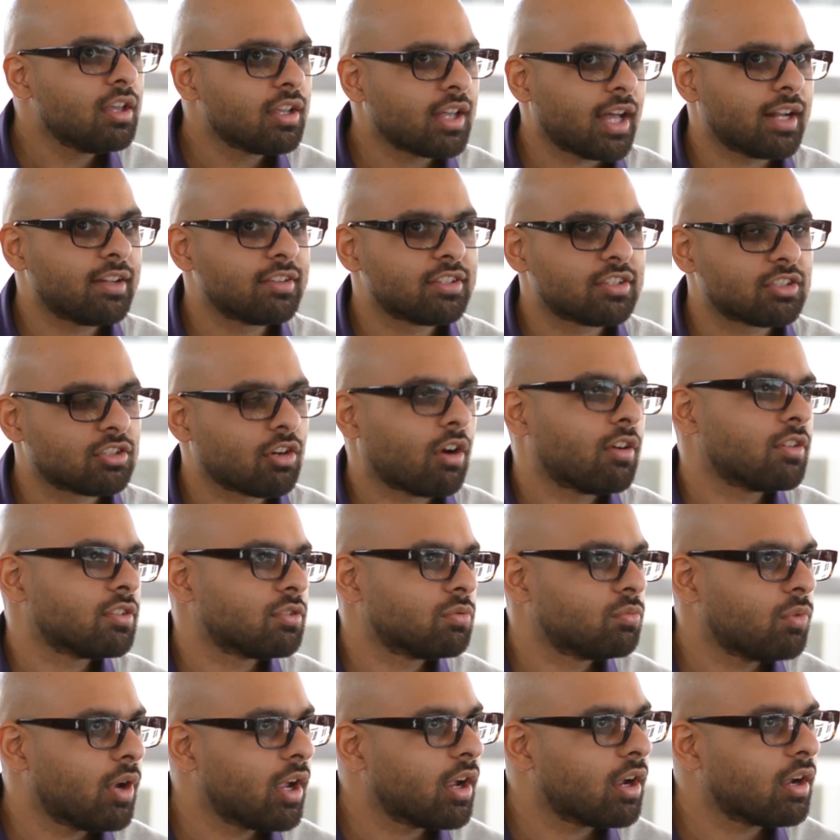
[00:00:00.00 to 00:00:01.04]
kind of starts
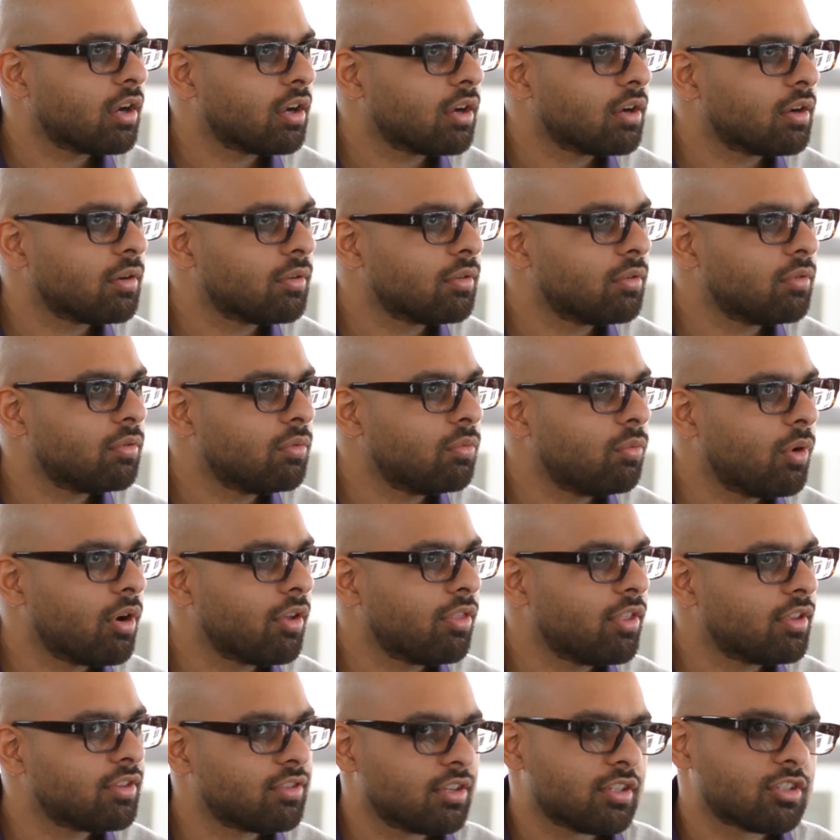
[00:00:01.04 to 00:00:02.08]
where
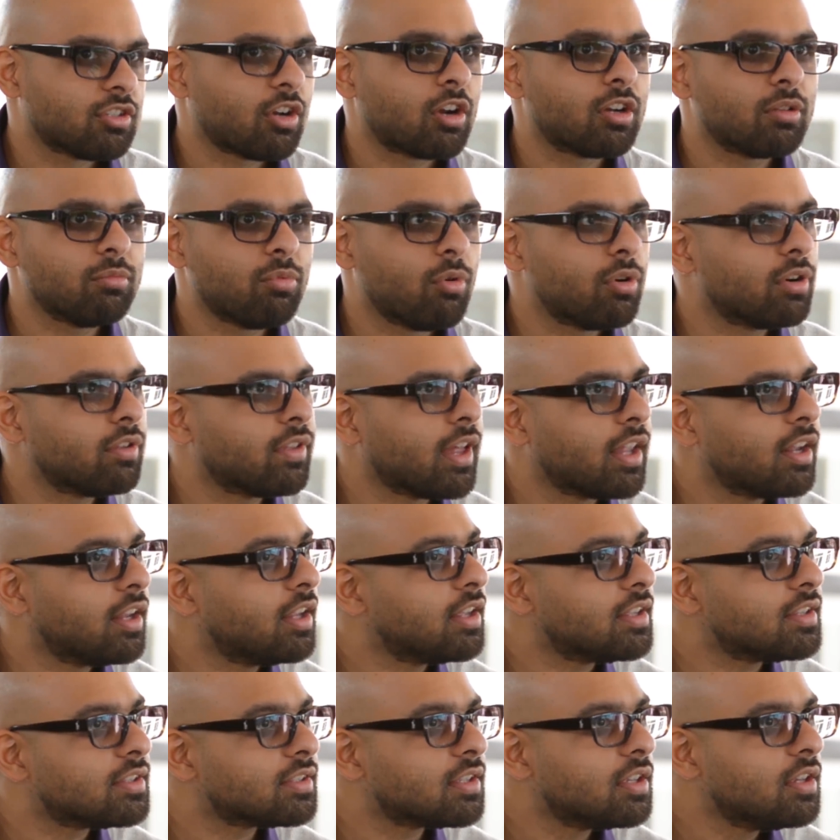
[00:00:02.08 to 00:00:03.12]
the starting point of that
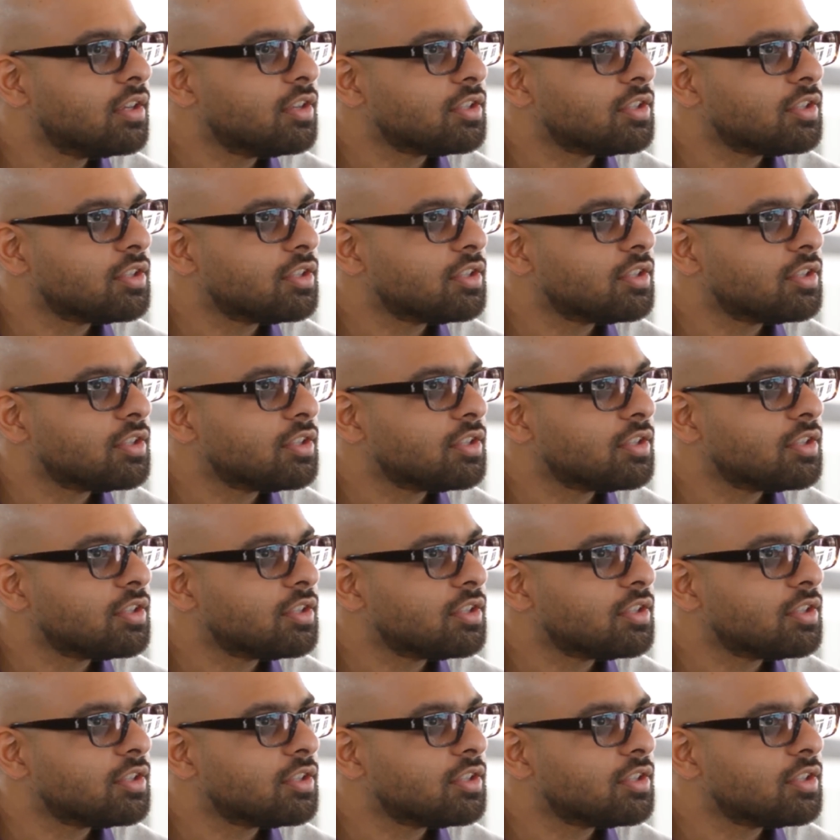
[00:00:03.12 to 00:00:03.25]
is.